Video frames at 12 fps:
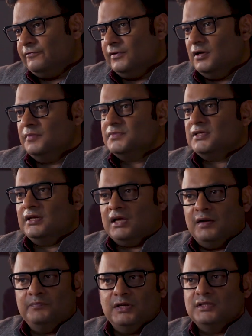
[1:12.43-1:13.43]
firms and
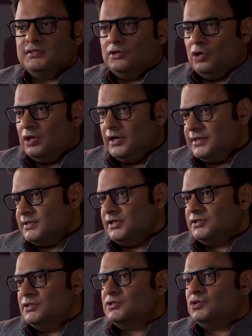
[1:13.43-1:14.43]
companies and
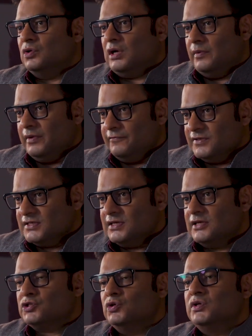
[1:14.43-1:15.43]
organizations to come and visit
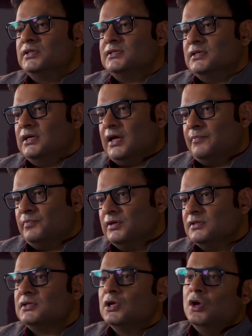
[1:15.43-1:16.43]
our students in
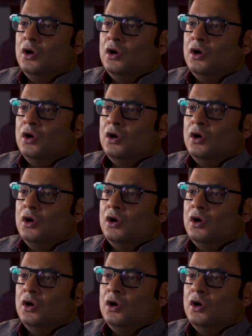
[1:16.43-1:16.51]
campus